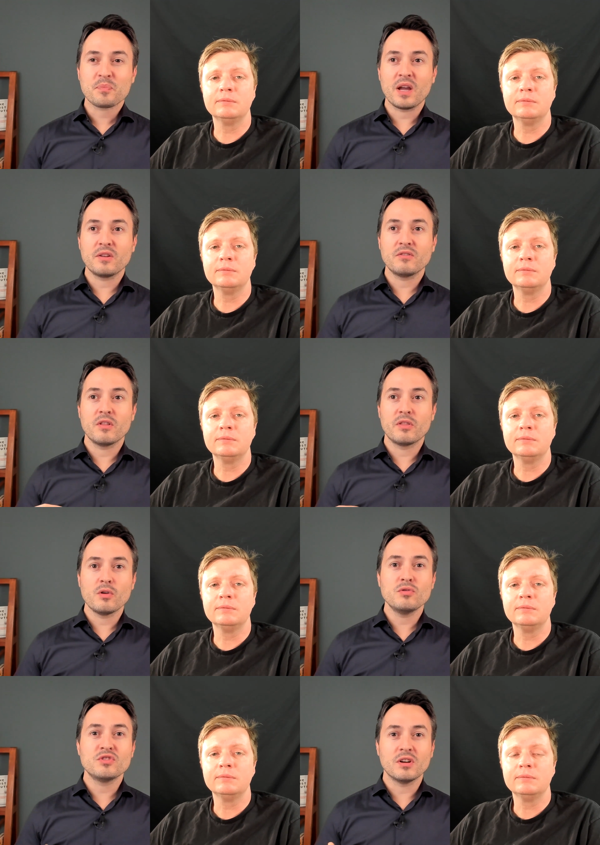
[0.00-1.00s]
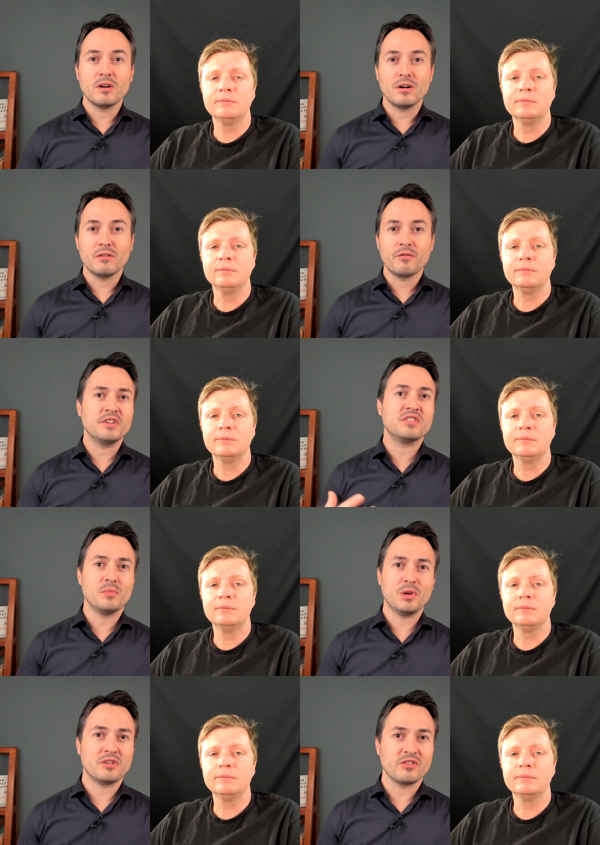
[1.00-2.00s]
Speaker 1: And those are very
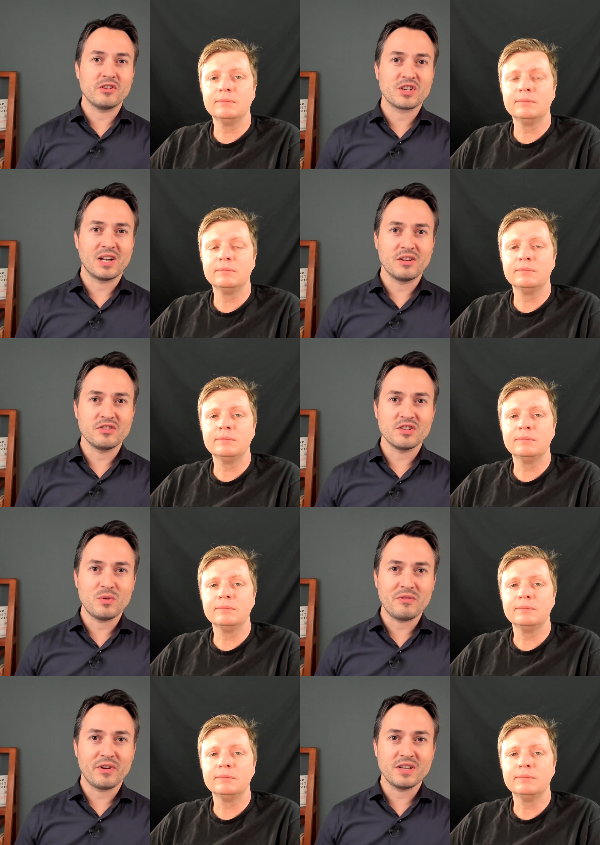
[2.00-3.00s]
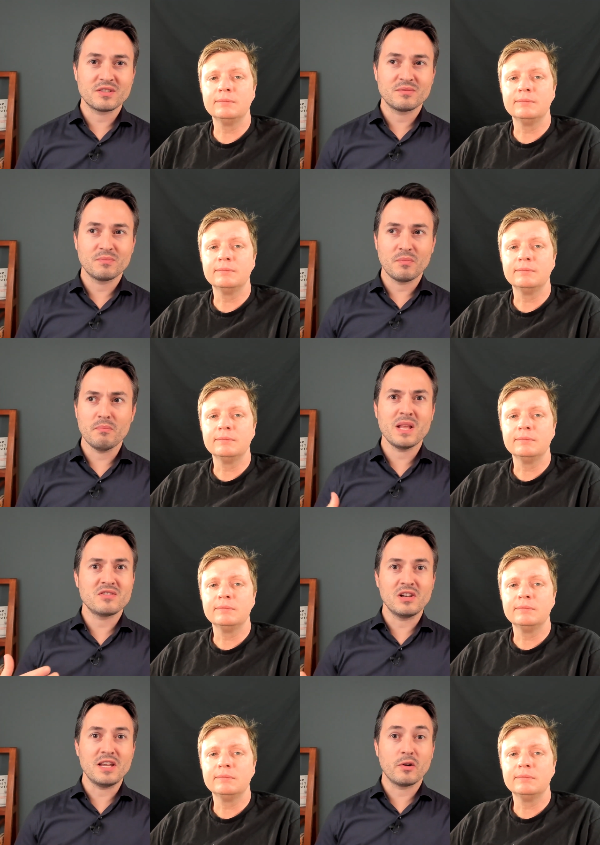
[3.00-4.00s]
similar to the challenges we face
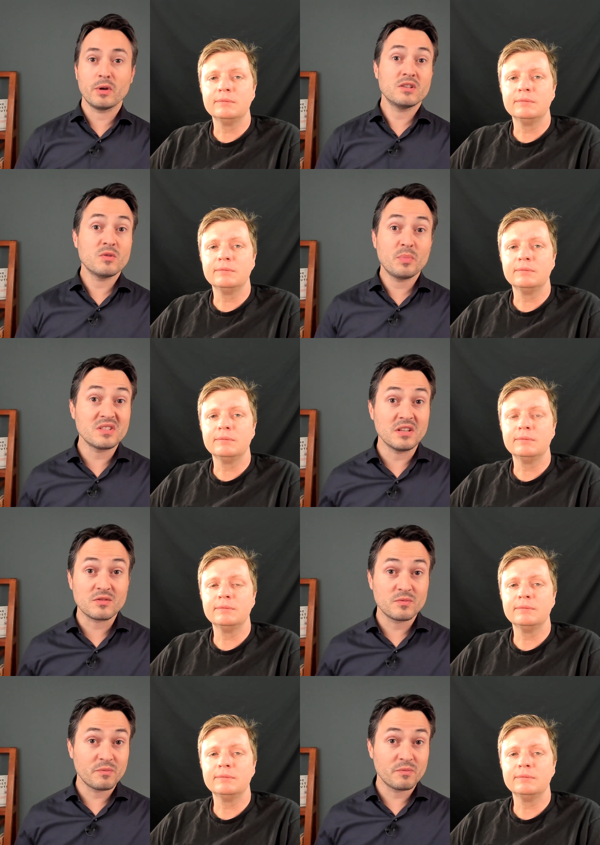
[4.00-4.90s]
mentally going into business